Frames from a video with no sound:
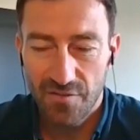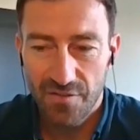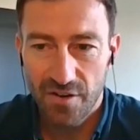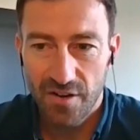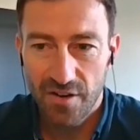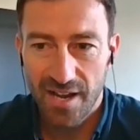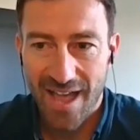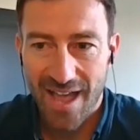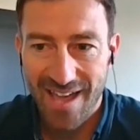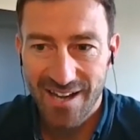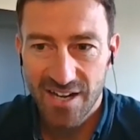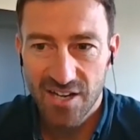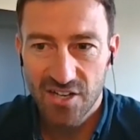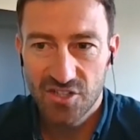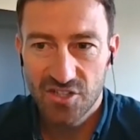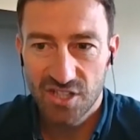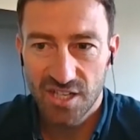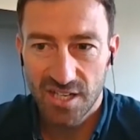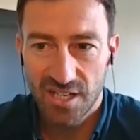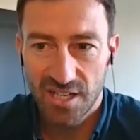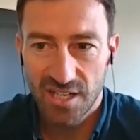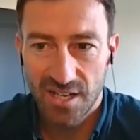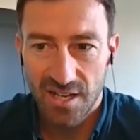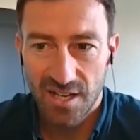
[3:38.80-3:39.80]
very
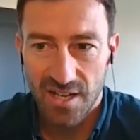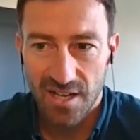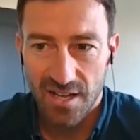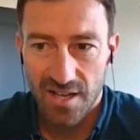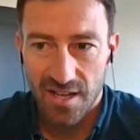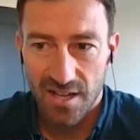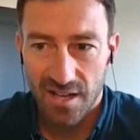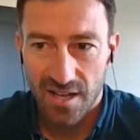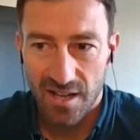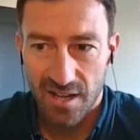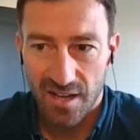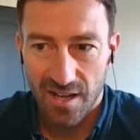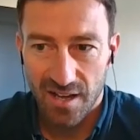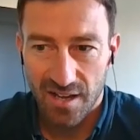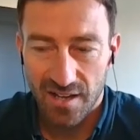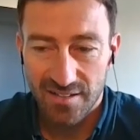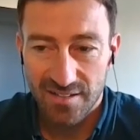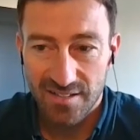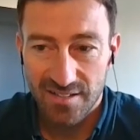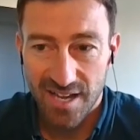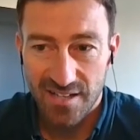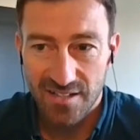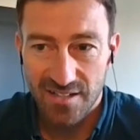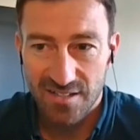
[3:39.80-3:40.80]
energy
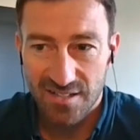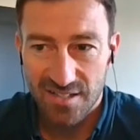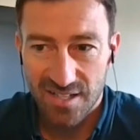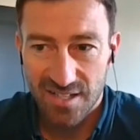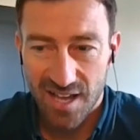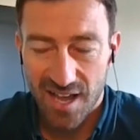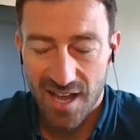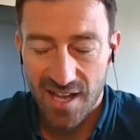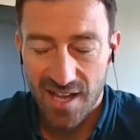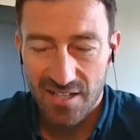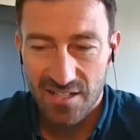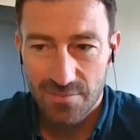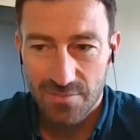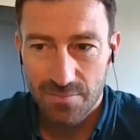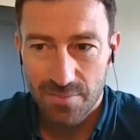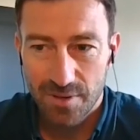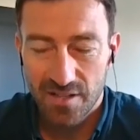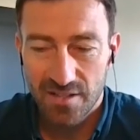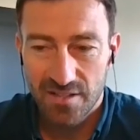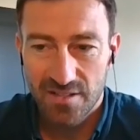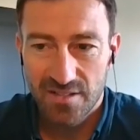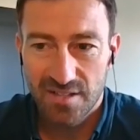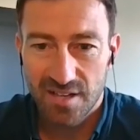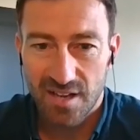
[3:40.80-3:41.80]
dense gas,
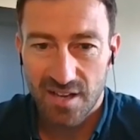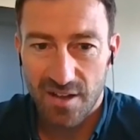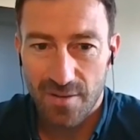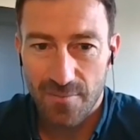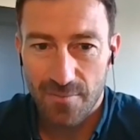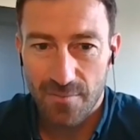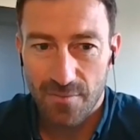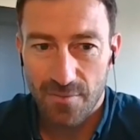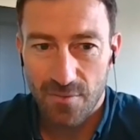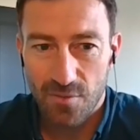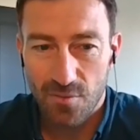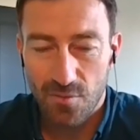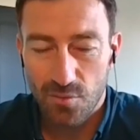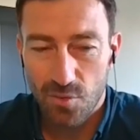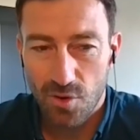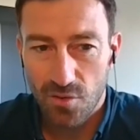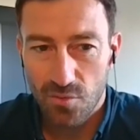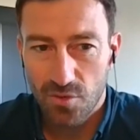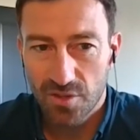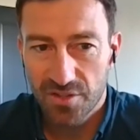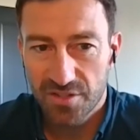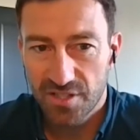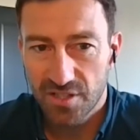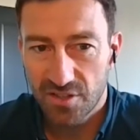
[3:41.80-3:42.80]
but
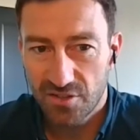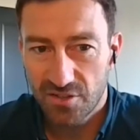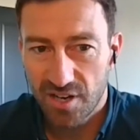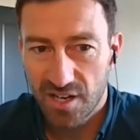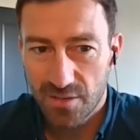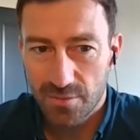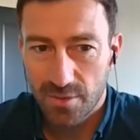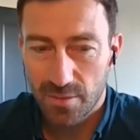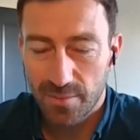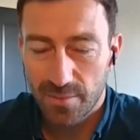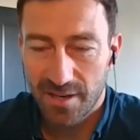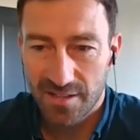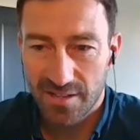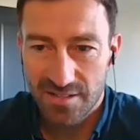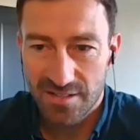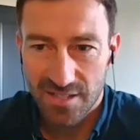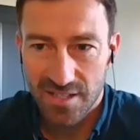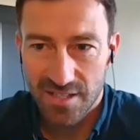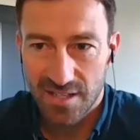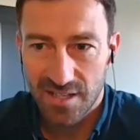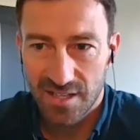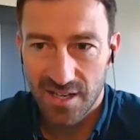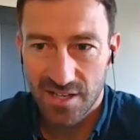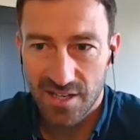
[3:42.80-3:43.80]
what's incredible about
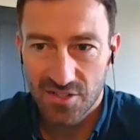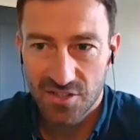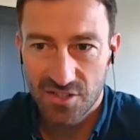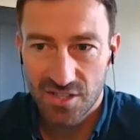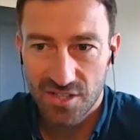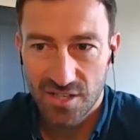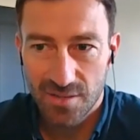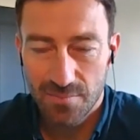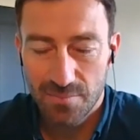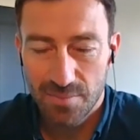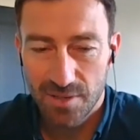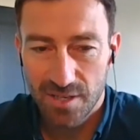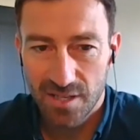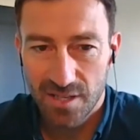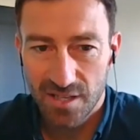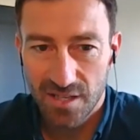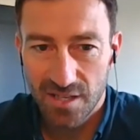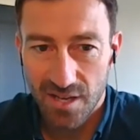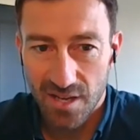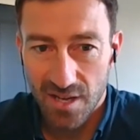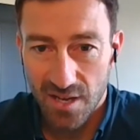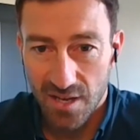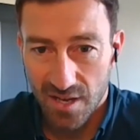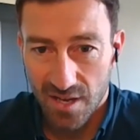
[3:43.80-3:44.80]
it, it can actually
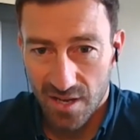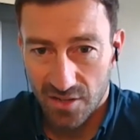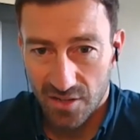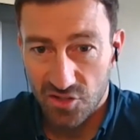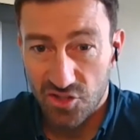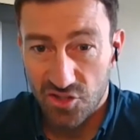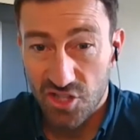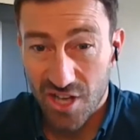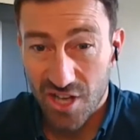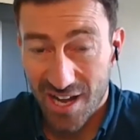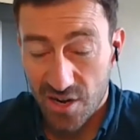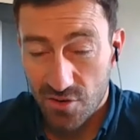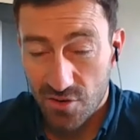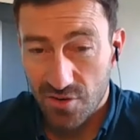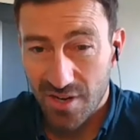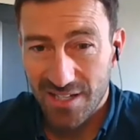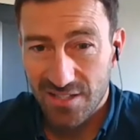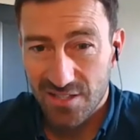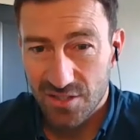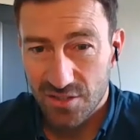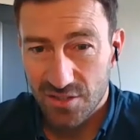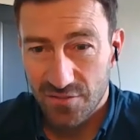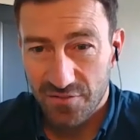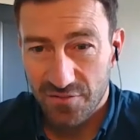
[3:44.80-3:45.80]
be
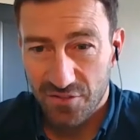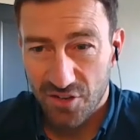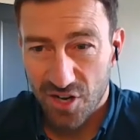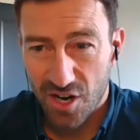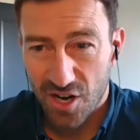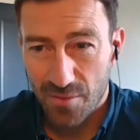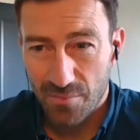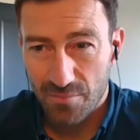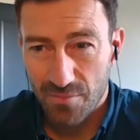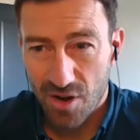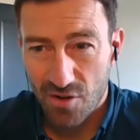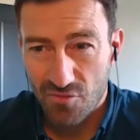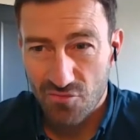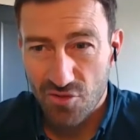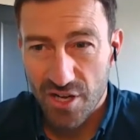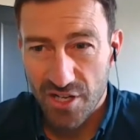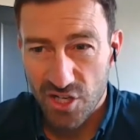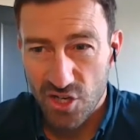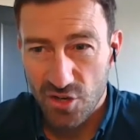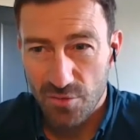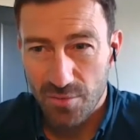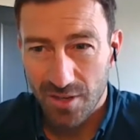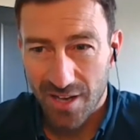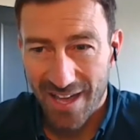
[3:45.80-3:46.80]
generated from
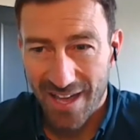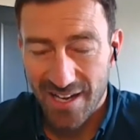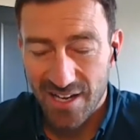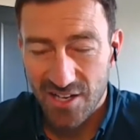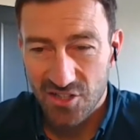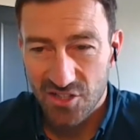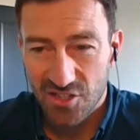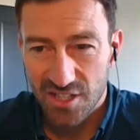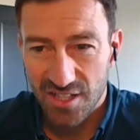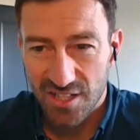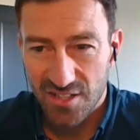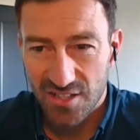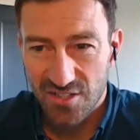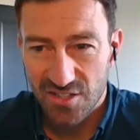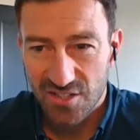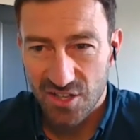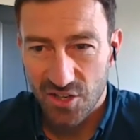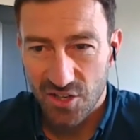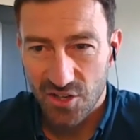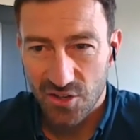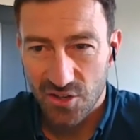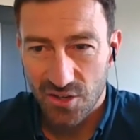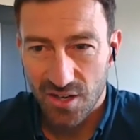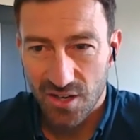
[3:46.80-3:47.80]
renewable energy.
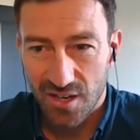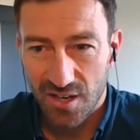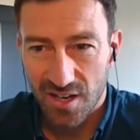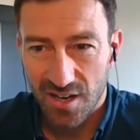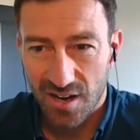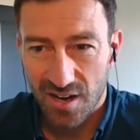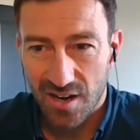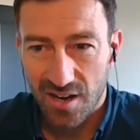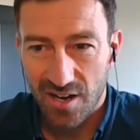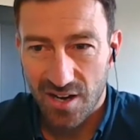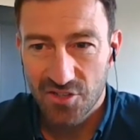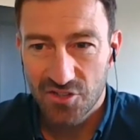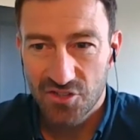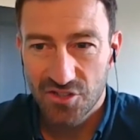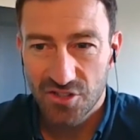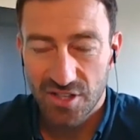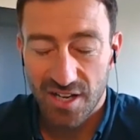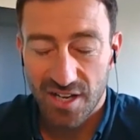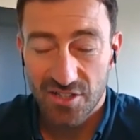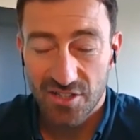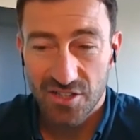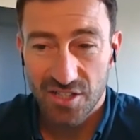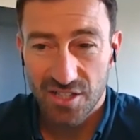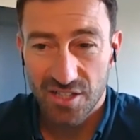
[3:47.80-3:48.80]
So hydrogen
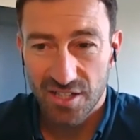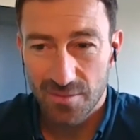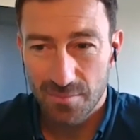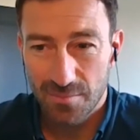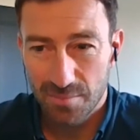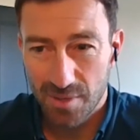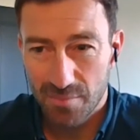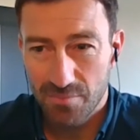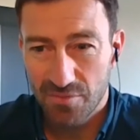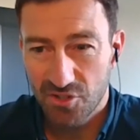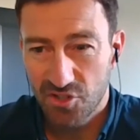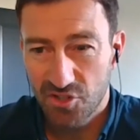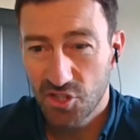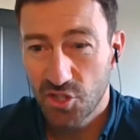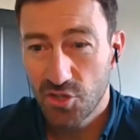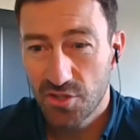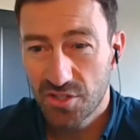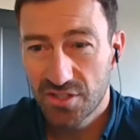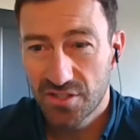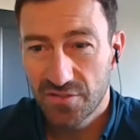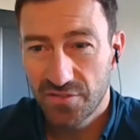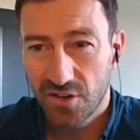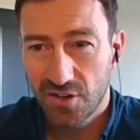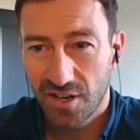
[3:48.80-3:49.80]
actually can be
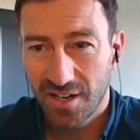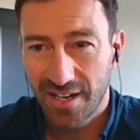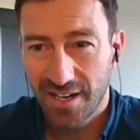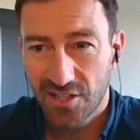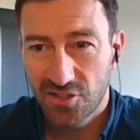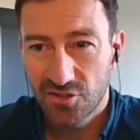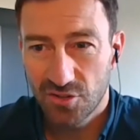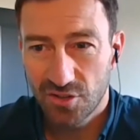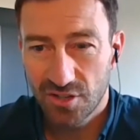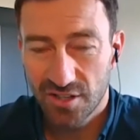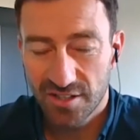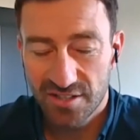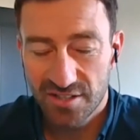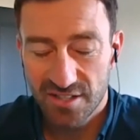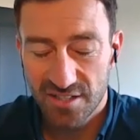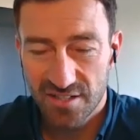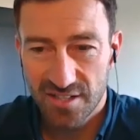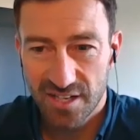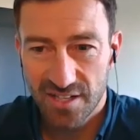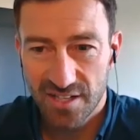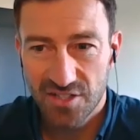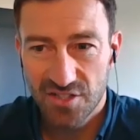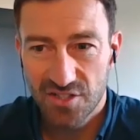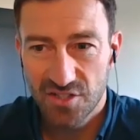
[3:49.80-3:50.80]
produced via electrolysis
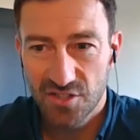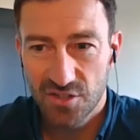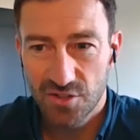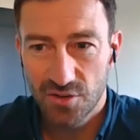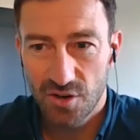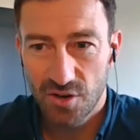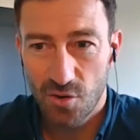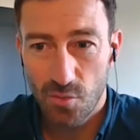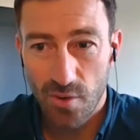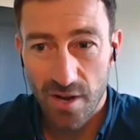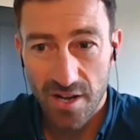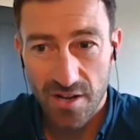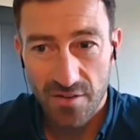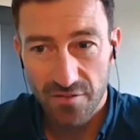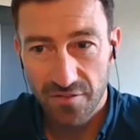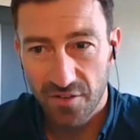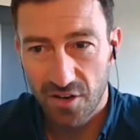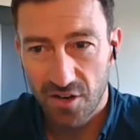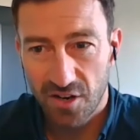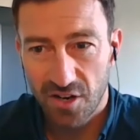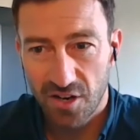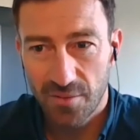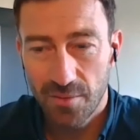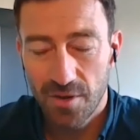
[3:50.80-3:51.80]
next to a wind
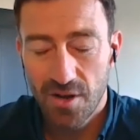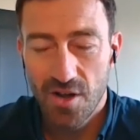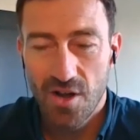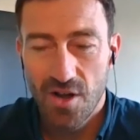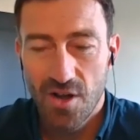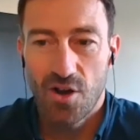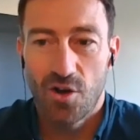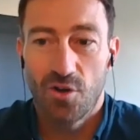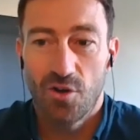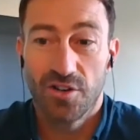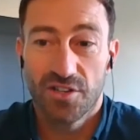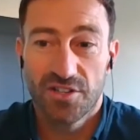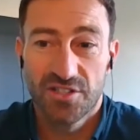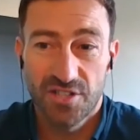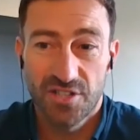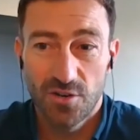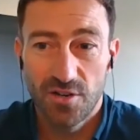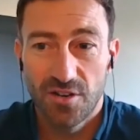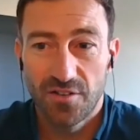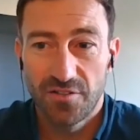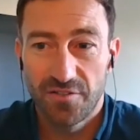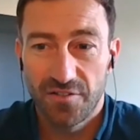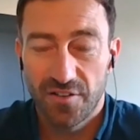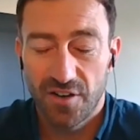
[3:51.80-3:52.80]
farm or a
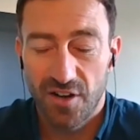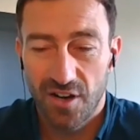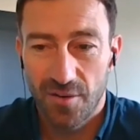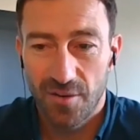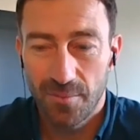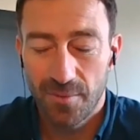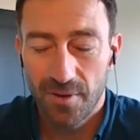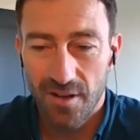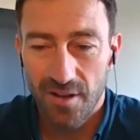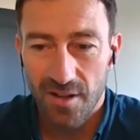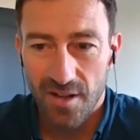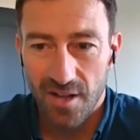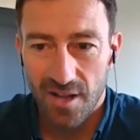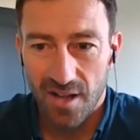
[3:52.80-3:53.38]
solar farm,